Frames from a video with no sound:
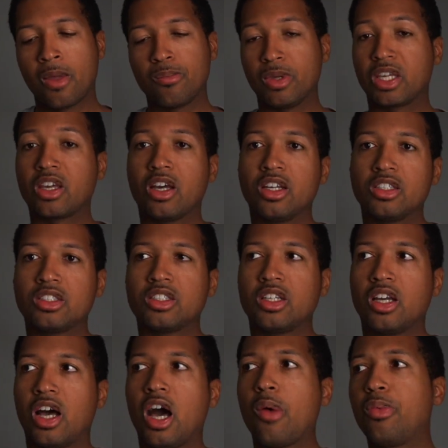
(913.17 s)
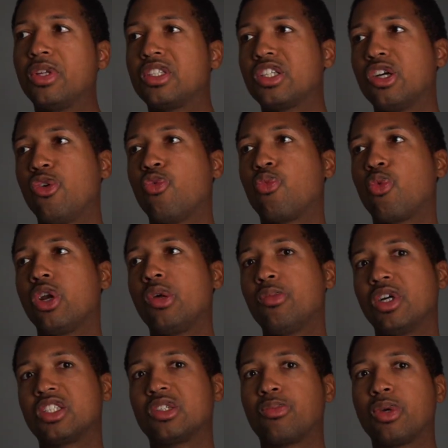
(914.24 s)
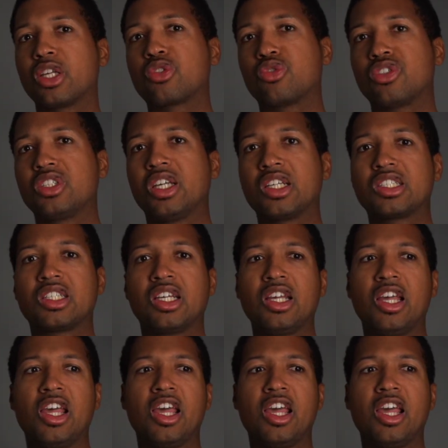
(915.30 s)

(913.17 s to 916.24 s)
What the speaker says: because up until pretty much the Pixel 6,